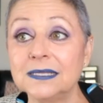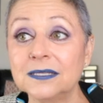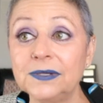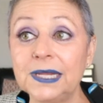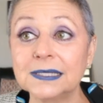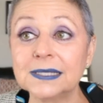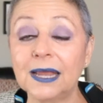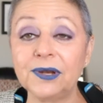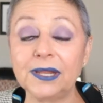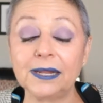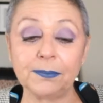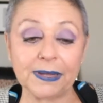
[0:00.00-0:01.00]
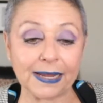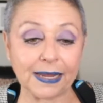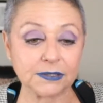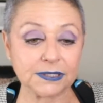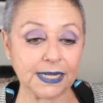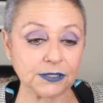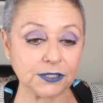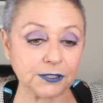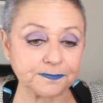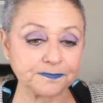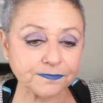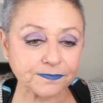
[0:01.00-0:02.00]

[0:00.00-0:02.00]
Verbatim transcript: So, yes, I would get a blackout tattoo.